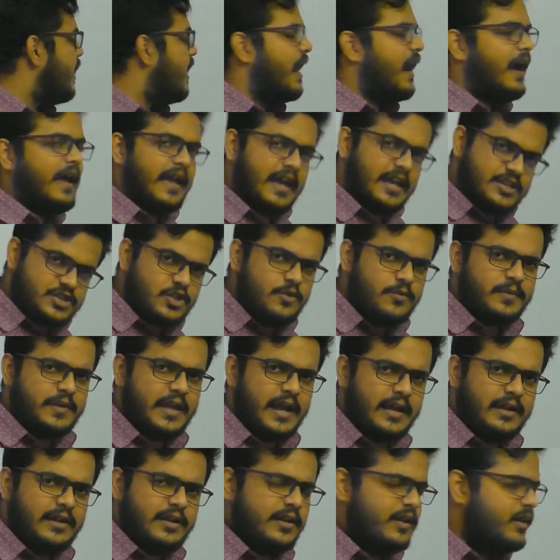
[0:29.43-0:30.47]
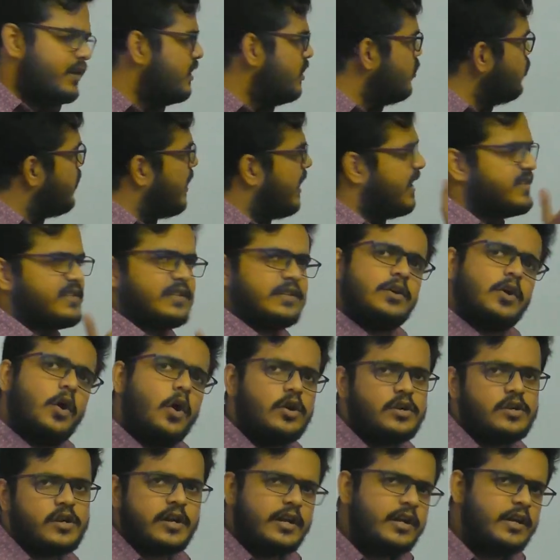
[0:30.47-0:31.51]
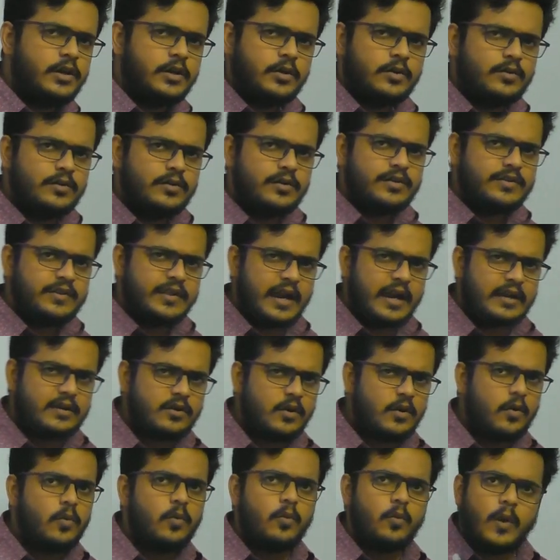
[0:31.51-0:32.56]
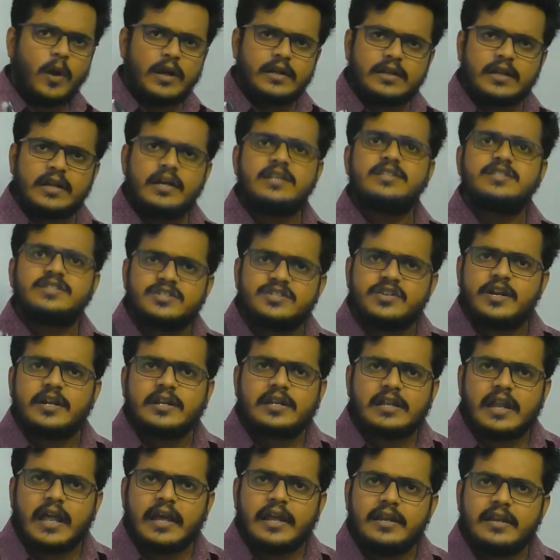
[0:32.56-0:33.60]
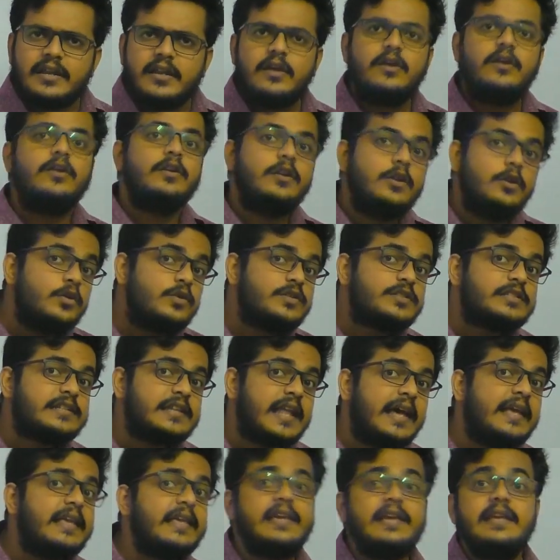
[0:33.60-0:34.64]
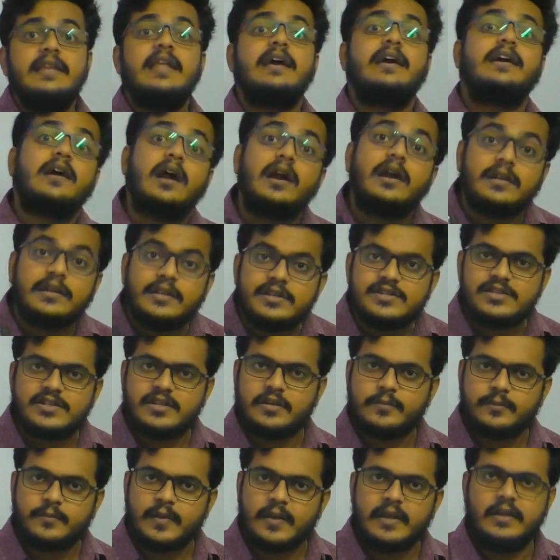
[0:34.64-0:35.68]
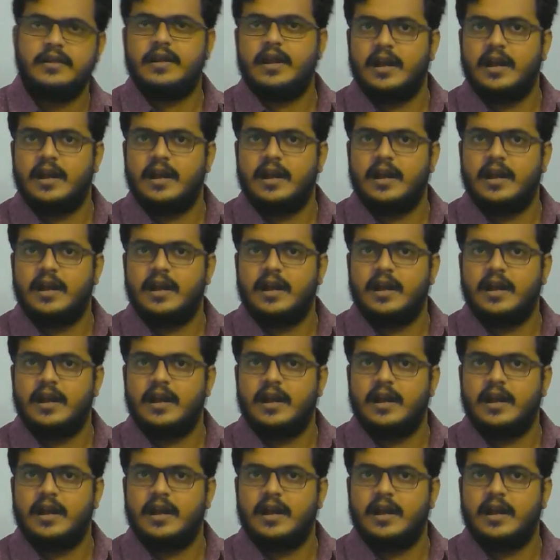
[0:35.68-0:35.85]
I assume that you guys already know that what a straight line looks like in a Cartesian plane.